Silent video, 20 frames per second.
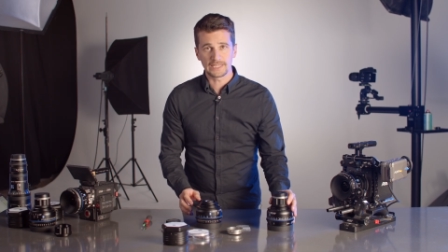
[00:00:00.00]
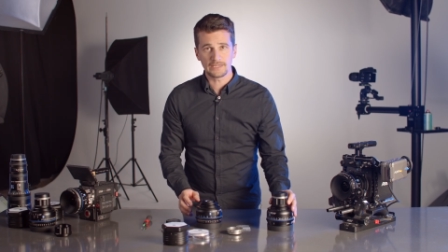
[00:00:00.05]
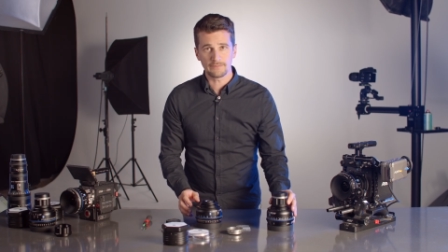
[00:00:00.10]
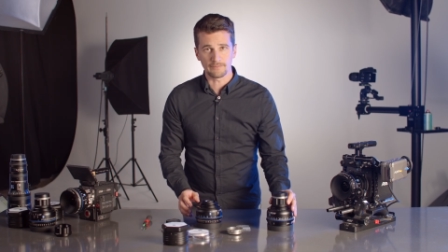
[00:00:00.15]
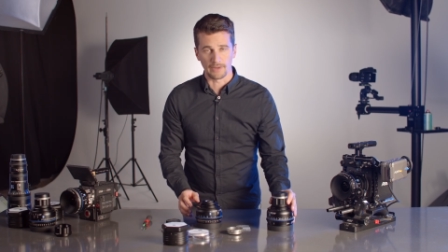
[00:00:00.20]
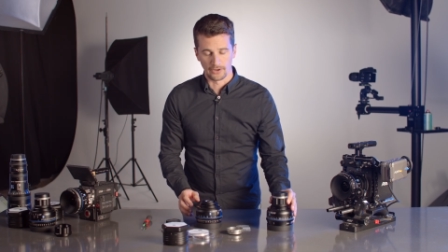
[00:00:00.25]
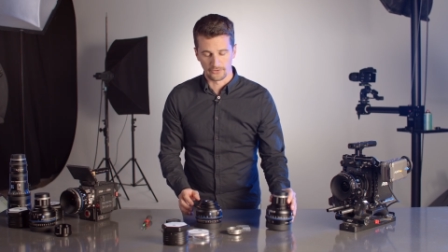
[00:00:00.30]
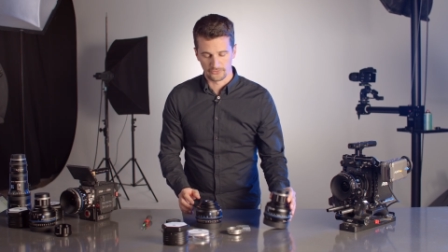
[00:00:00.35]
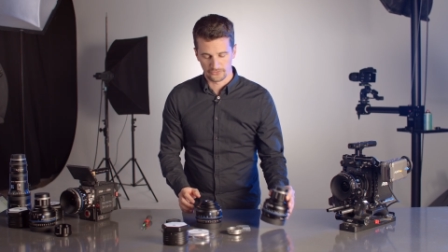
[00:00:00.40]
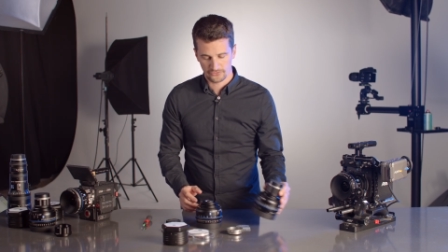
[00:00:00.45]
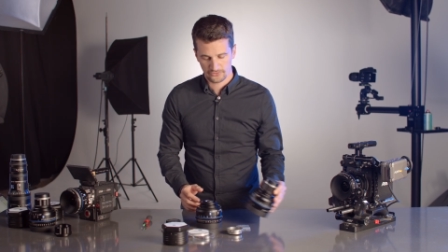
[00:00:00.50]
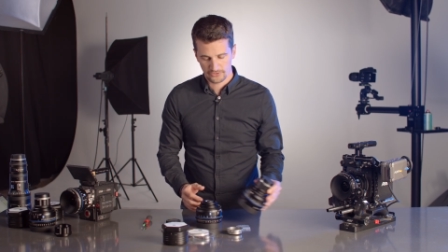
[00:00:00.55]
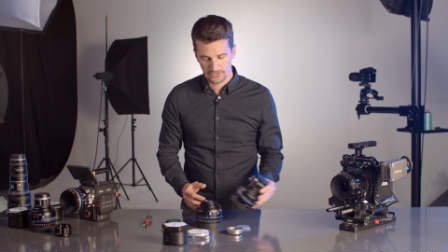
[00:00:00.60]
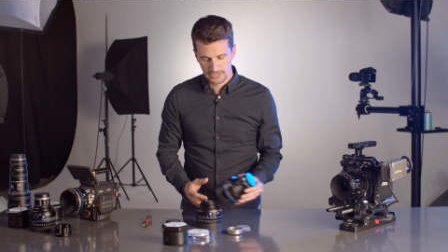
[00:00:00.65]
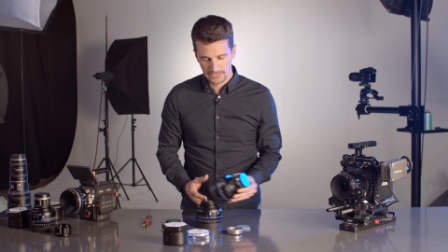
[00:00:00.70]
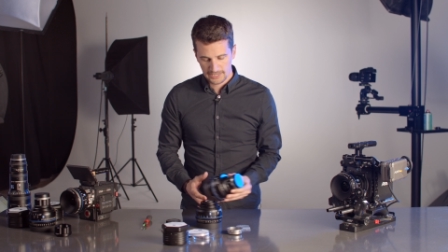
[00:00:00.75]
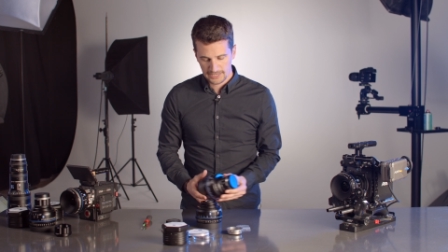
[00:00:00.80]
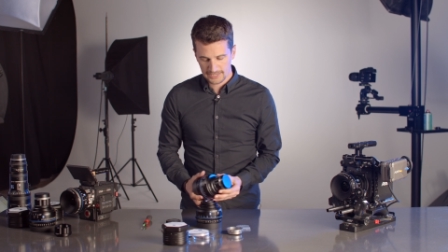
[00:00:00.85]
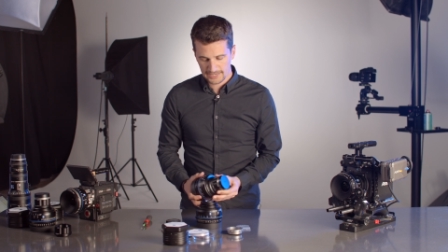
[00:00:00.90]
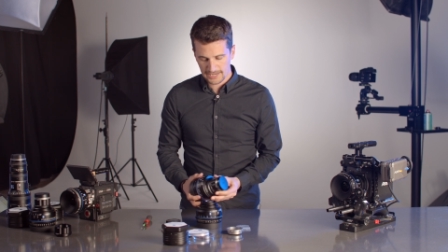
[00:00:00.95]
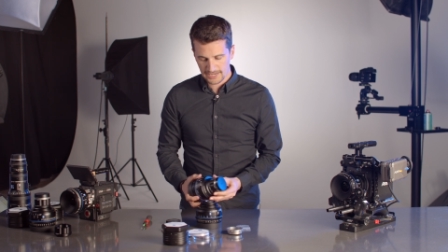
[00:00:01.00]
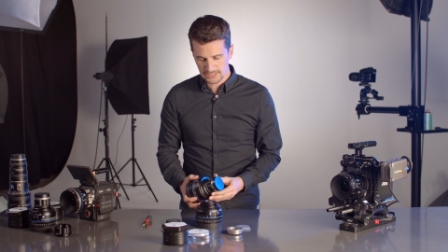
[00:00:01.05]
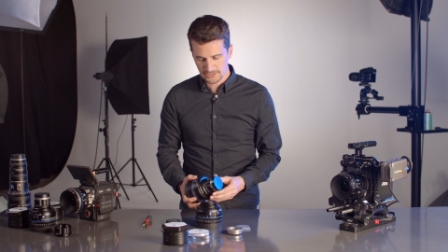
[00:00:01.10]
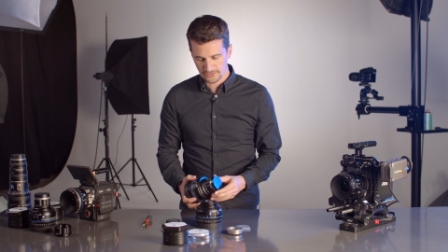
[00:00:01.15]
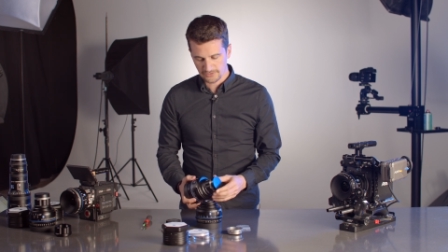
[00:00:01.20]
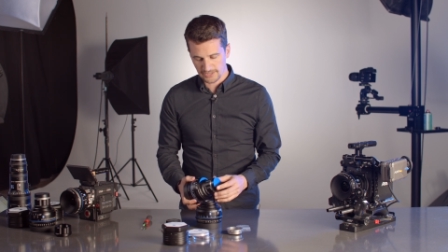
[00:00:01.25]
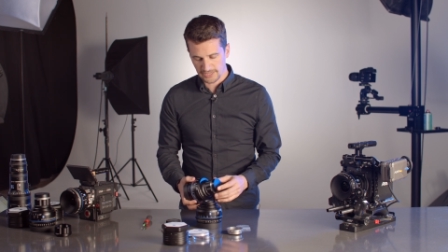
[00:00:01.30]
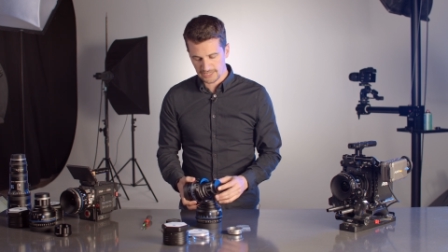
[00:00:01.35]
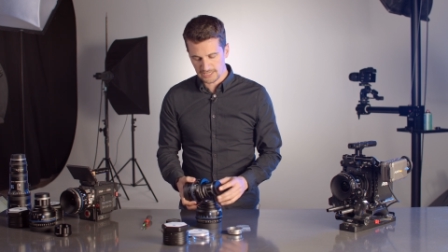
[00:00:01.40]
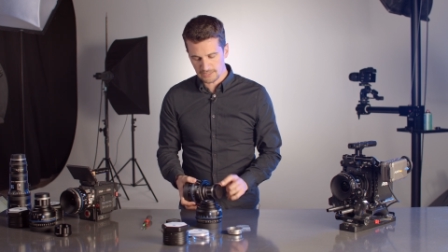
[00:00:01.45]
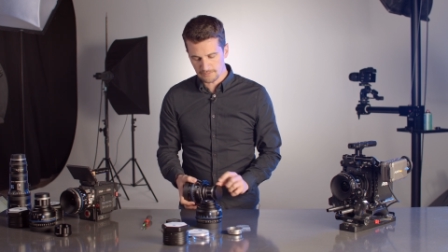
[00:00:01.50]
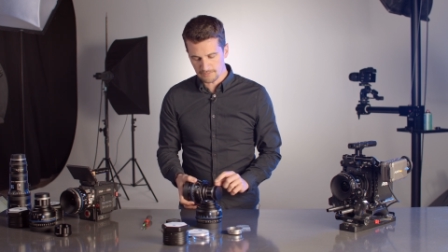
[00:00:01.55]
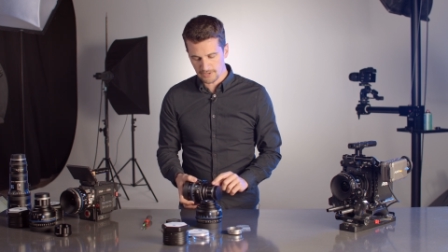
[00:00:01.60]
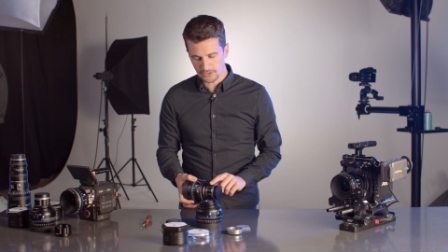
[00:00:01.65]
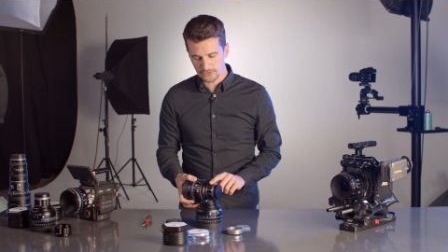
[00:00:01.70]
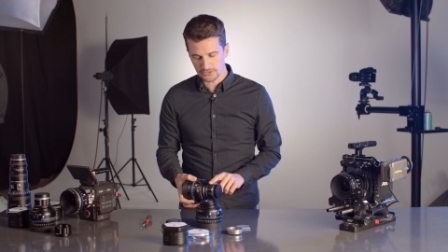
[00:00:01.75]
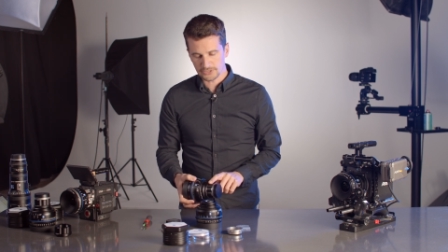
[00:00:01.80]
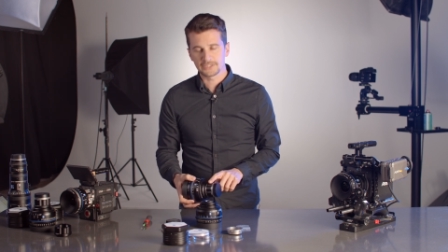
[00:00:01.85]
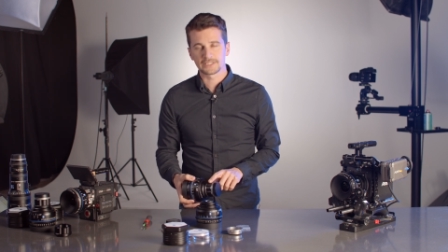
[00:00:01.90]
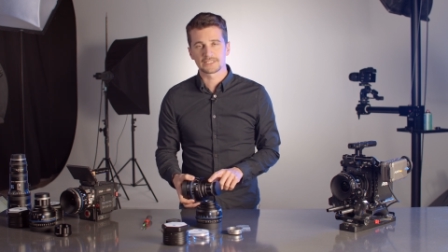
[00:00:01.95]
E mounts. In case of the E
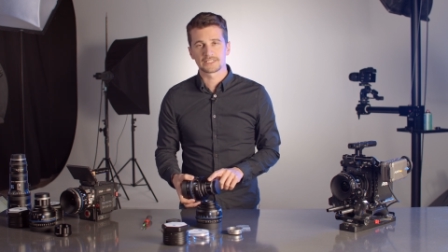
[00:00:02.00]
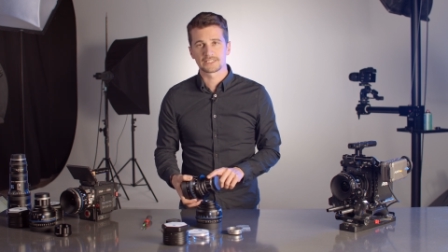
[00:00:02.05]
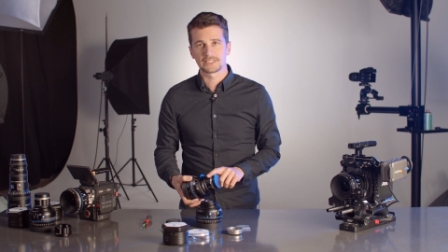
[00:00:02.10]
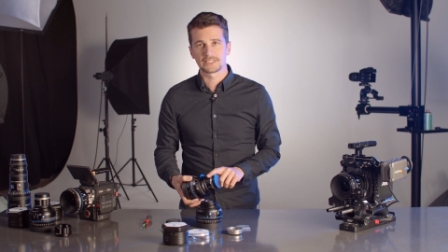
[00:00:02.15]
mount, you can